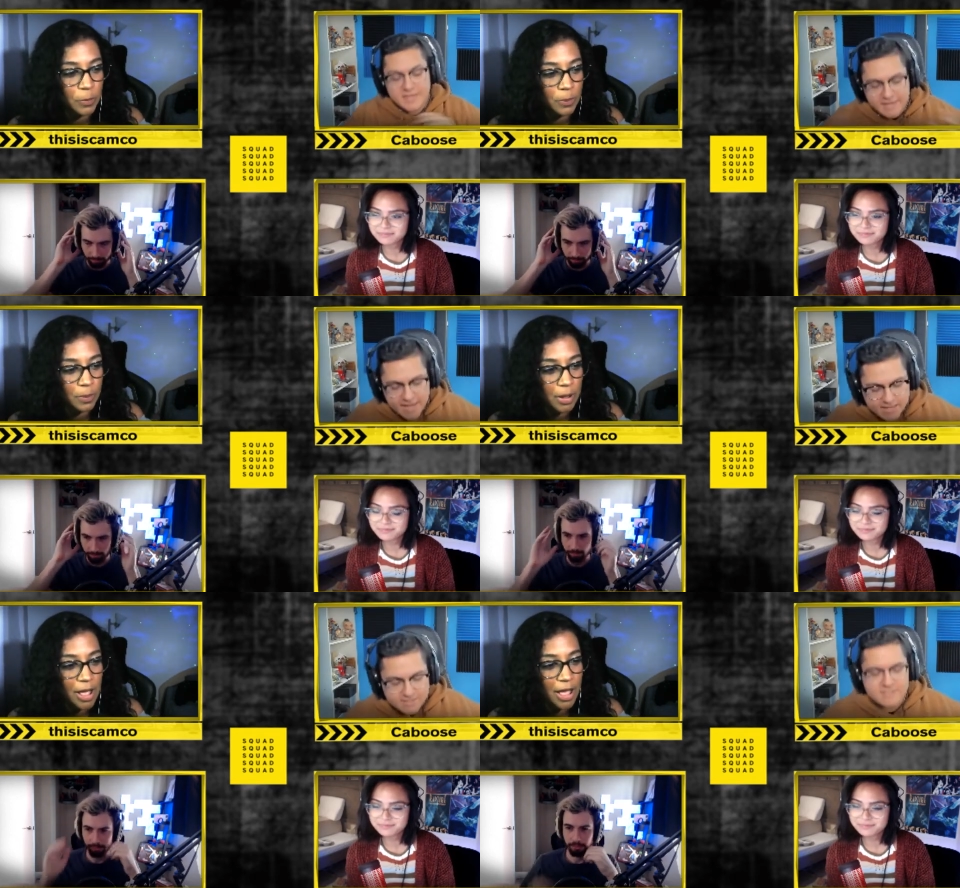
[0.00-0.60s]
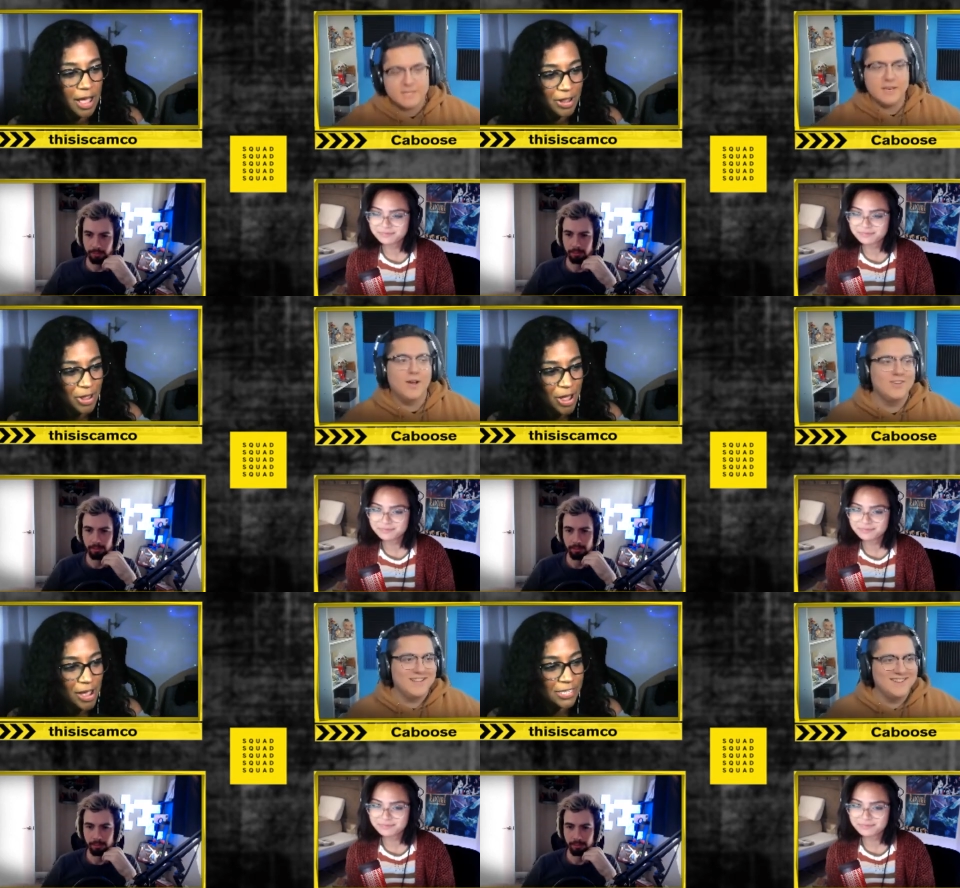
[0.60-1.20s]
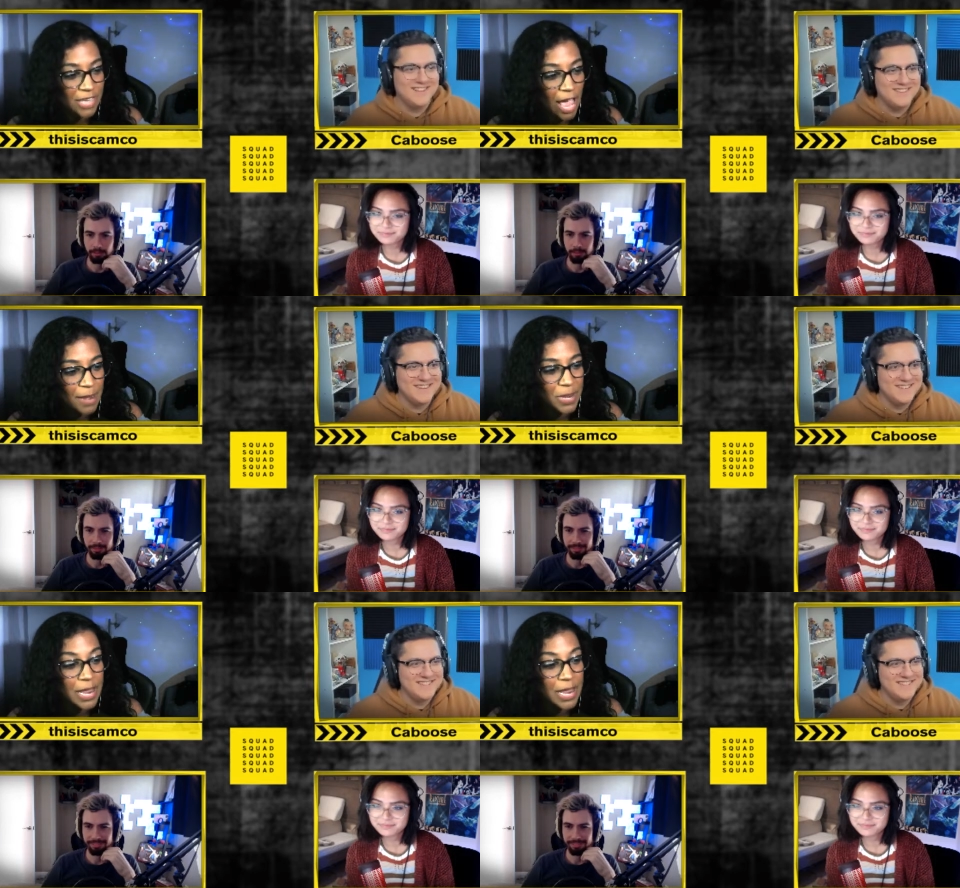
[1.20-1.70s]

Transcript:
Speaker 1: The end. Alongside no. me,